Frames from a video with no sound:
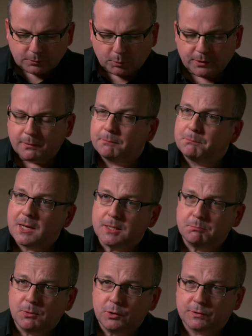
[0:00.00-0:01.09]
you're one of the
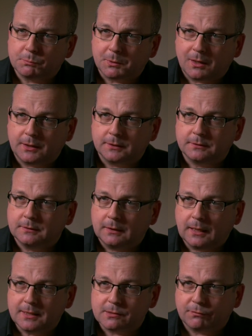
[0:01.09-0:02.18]
main movers behind
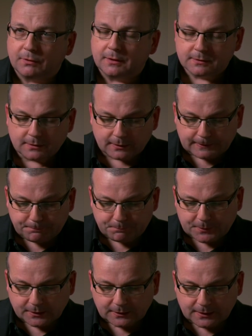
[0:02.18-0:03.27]
LaserFest,
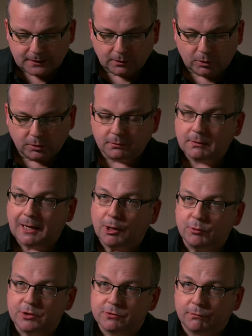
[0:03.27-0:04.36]
a year-long
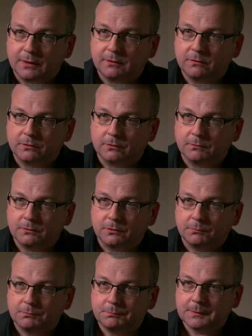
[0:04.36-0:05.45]
outreach event to
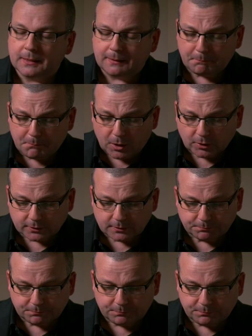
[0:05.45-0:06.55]
mark the
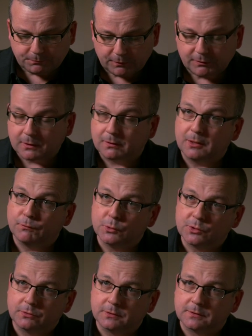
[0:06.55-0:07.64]
50th
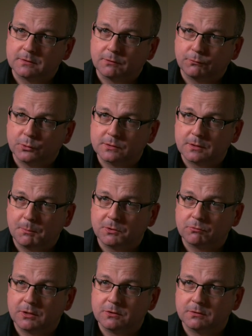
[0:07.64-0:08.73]
anniversary since the first
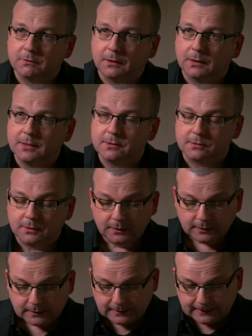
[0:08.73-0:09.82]
demonstration of the laser.
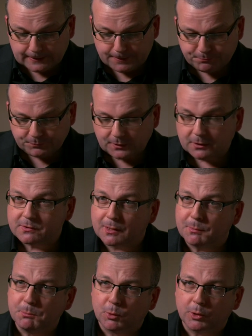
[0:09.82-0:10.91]
Can you tell
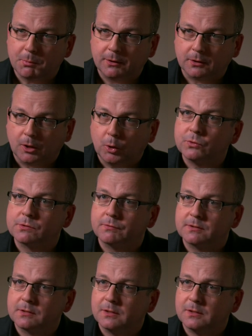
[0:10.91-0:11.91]
me more about the goals of this